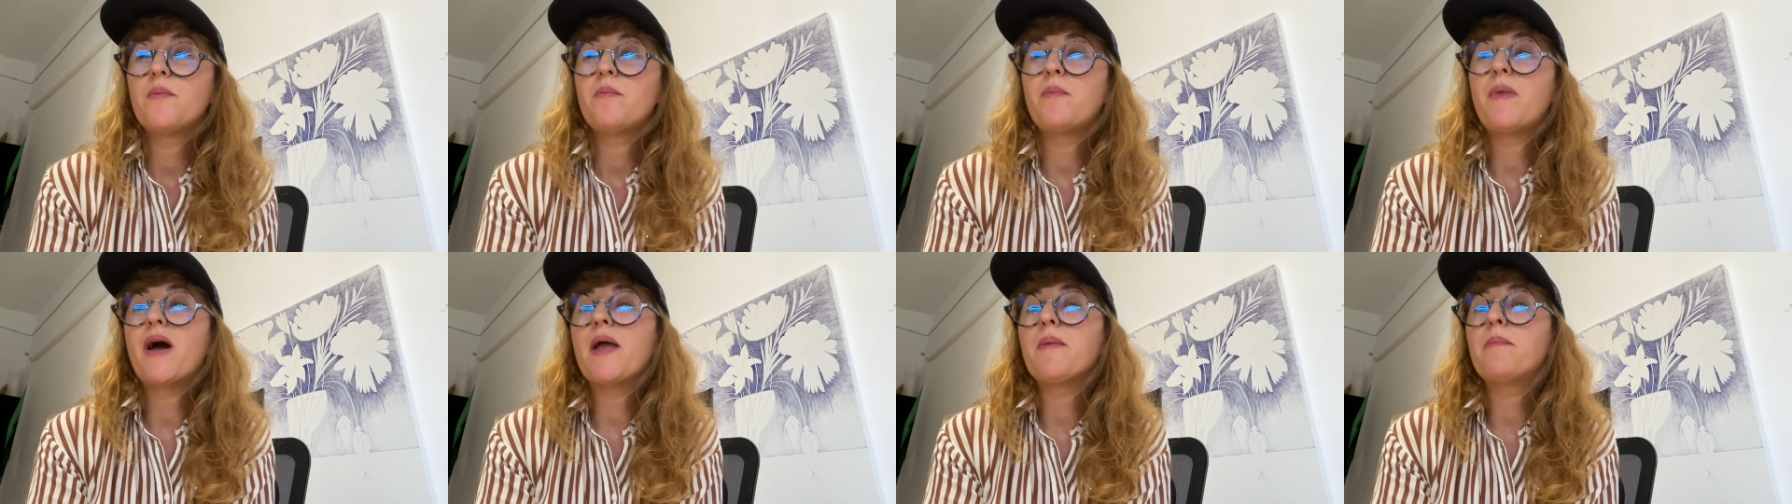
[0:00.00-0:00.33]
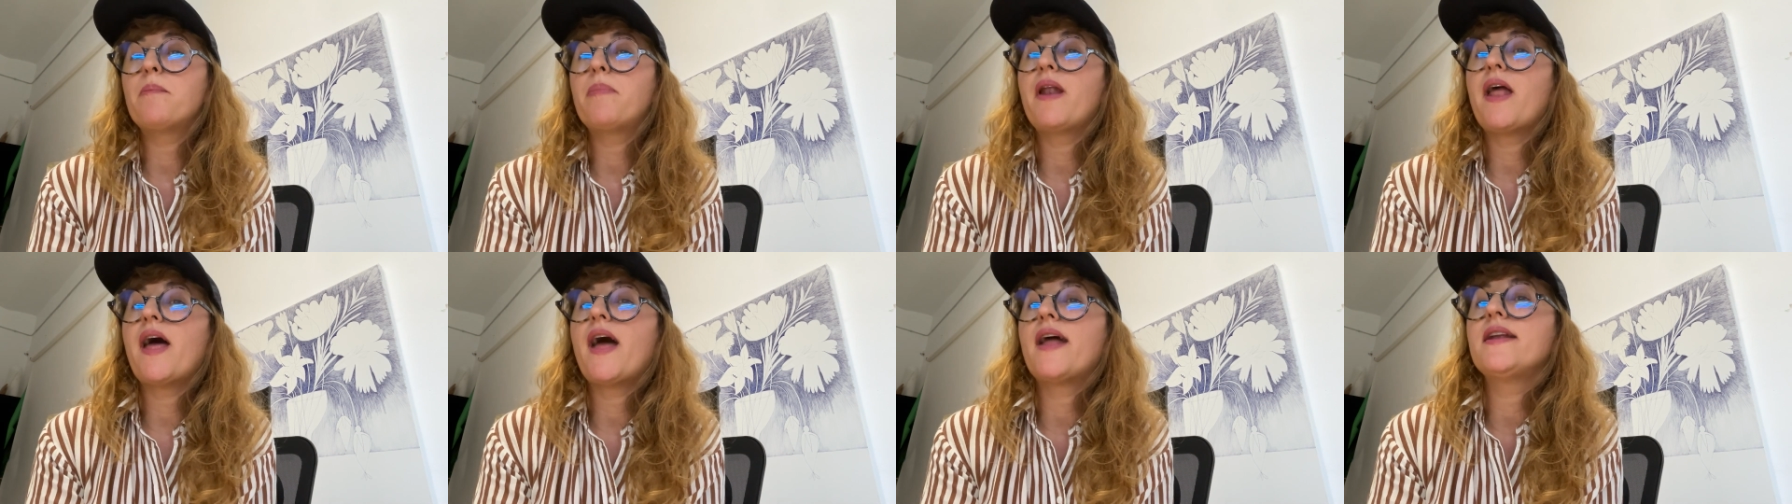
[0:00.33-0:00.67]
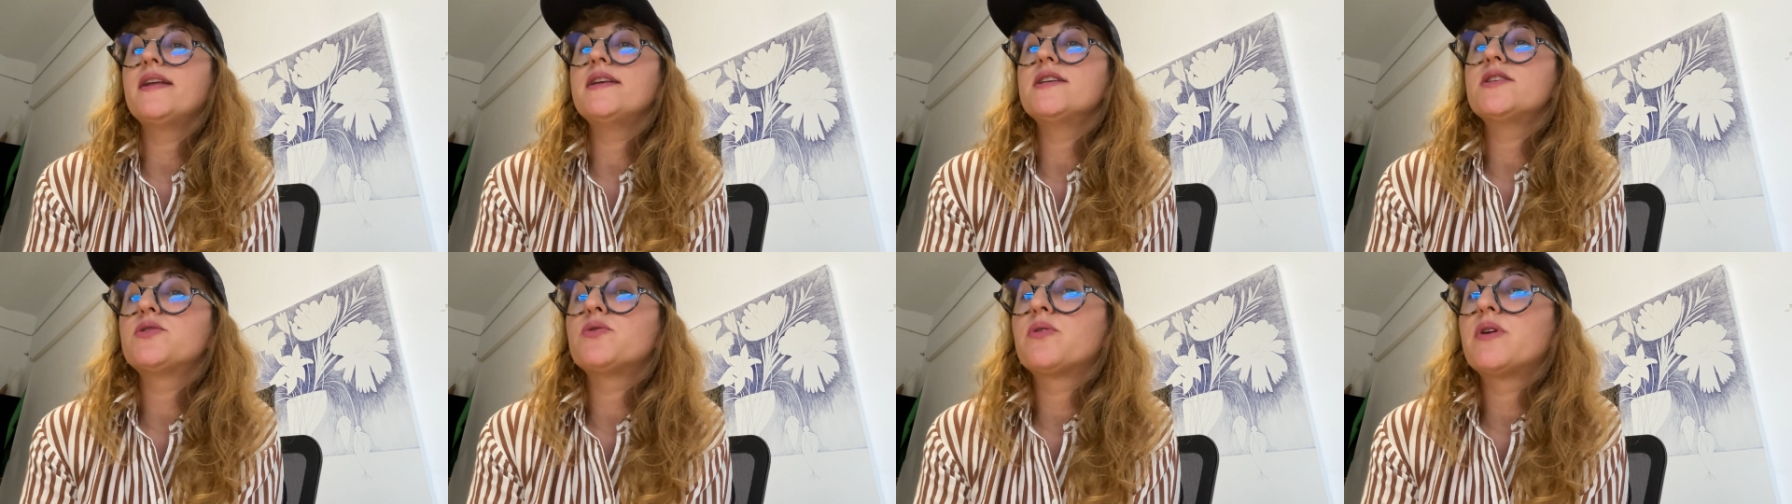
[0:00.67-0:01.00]
My
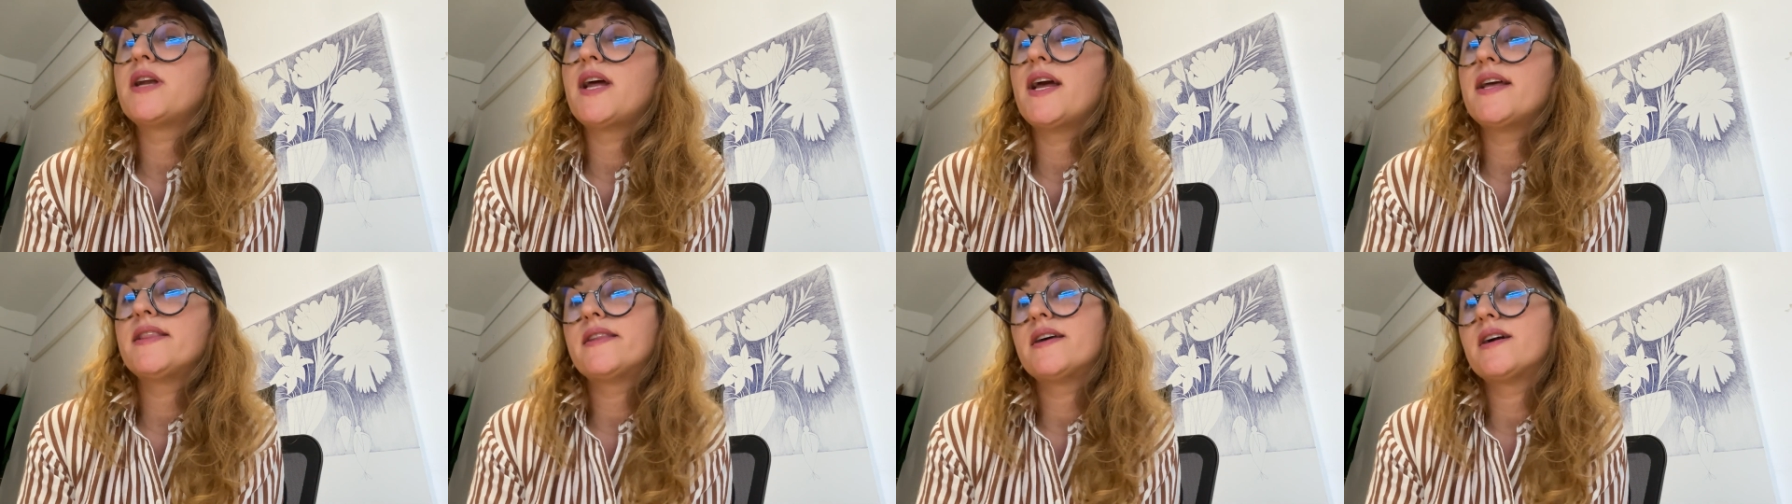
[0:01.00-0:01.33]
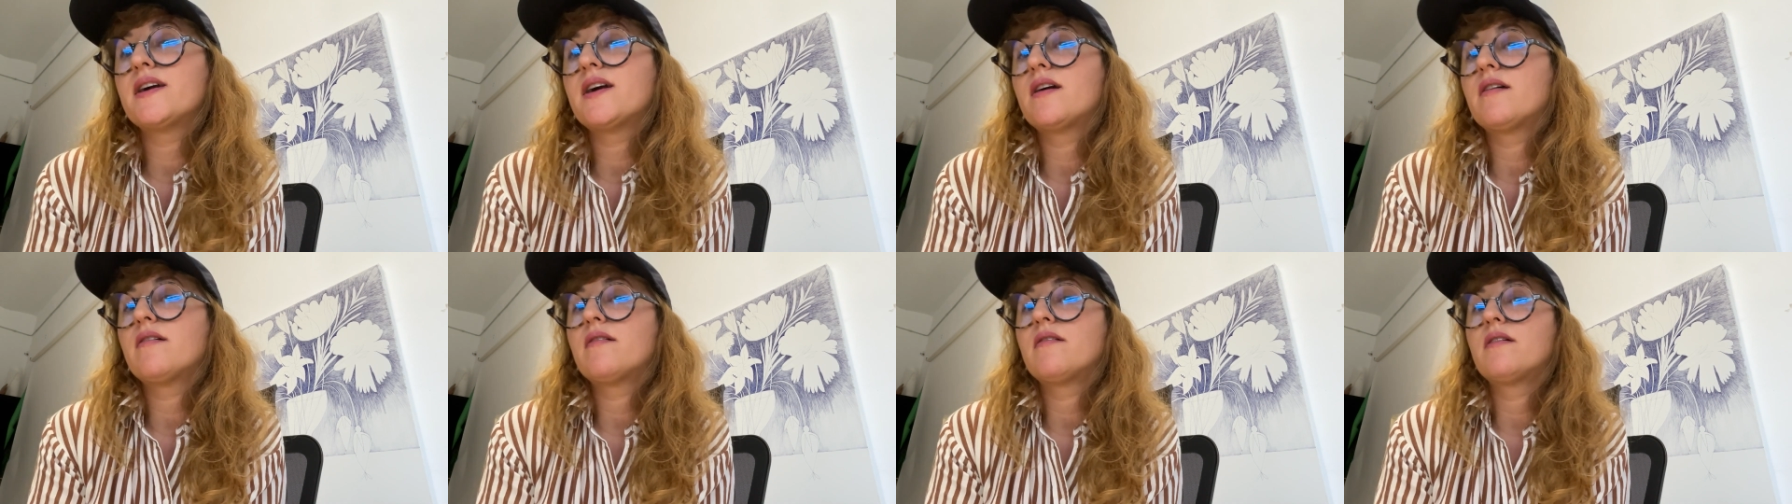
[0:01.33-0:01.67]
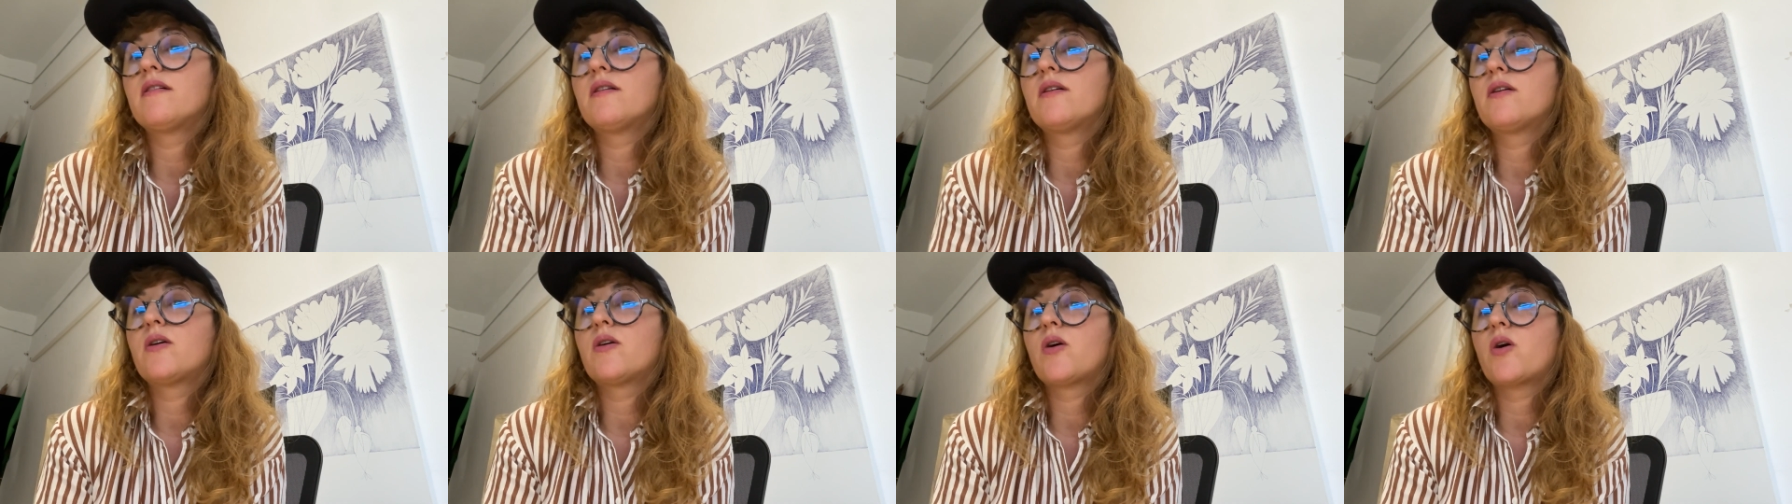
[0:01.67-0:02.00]
plan is to create a
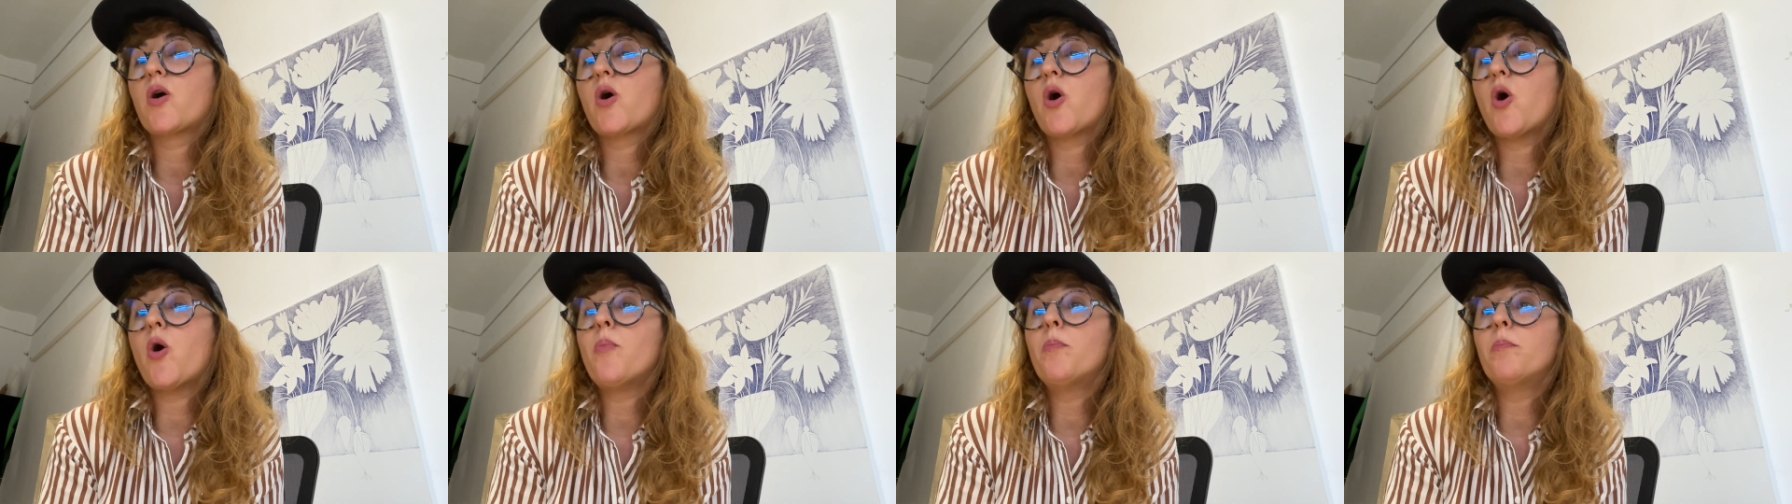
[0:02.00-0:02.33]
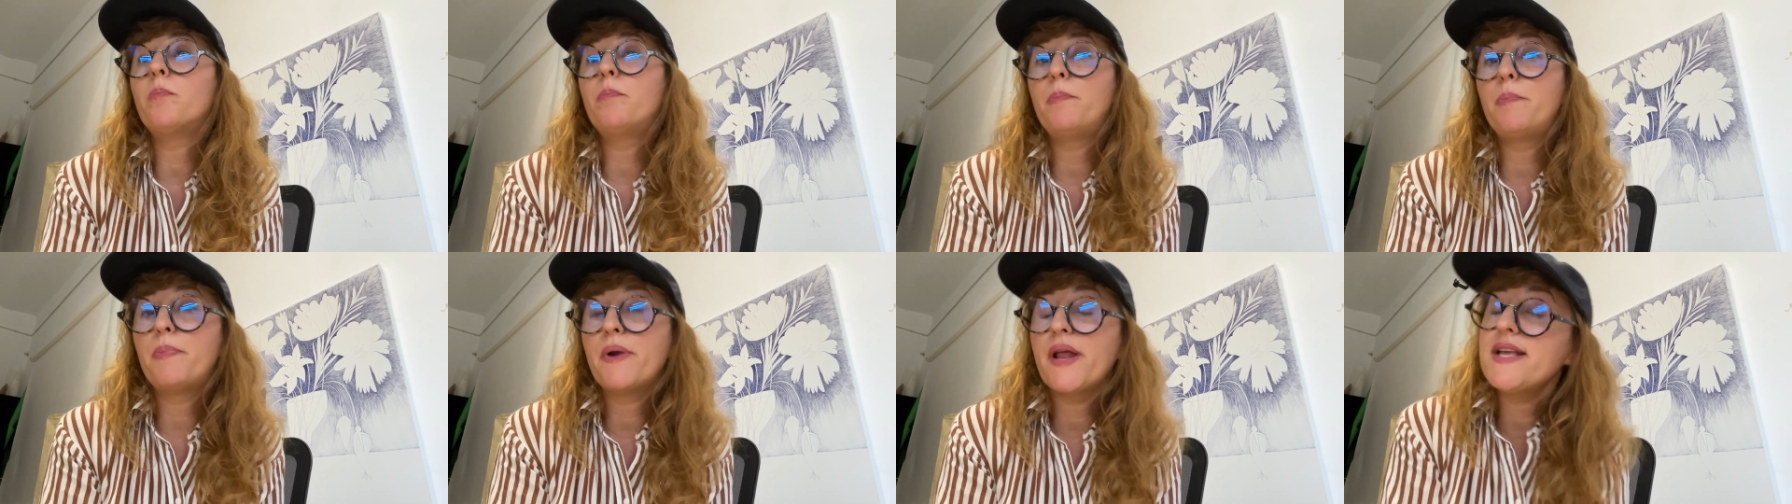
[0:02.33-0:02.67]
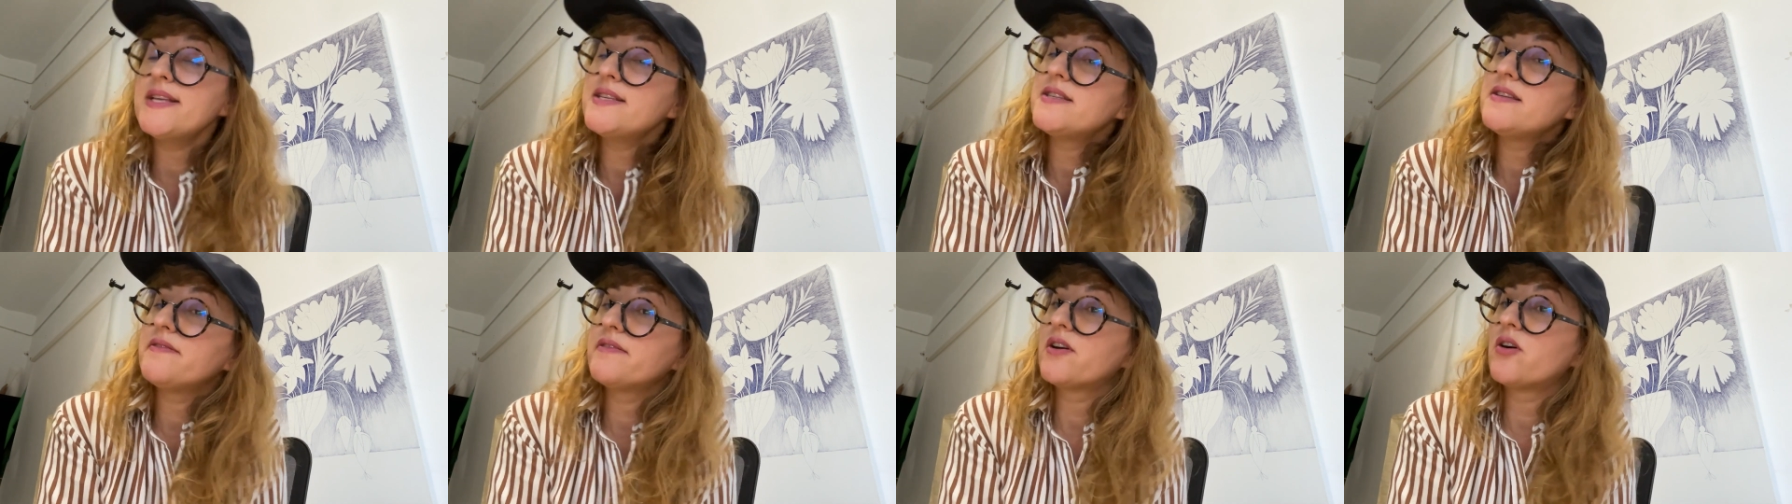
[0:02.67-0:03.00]

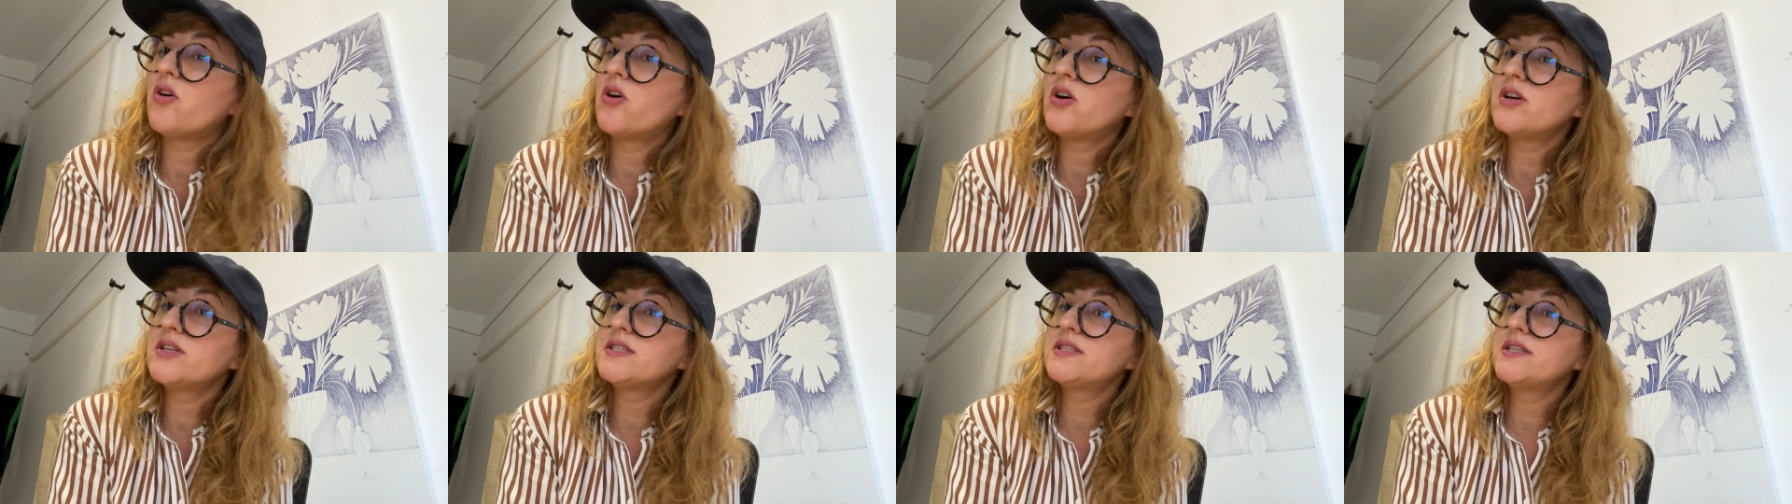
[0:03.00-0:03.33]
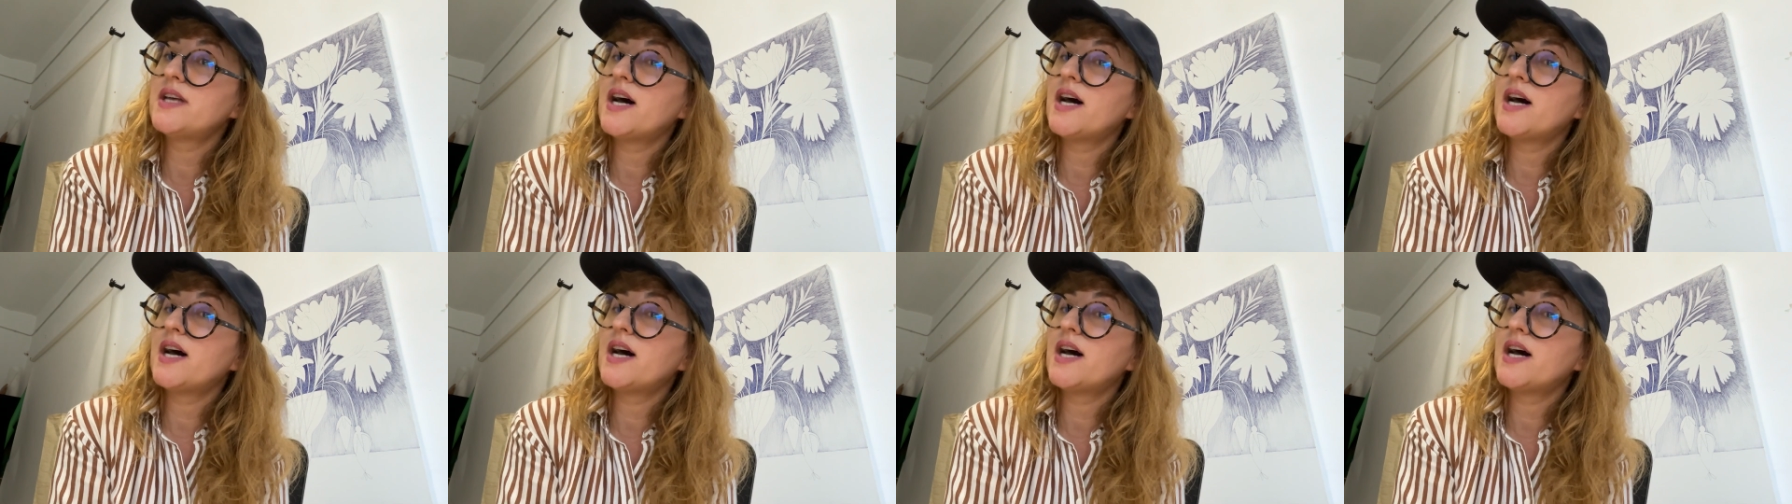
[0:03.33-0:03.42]
comprehensive course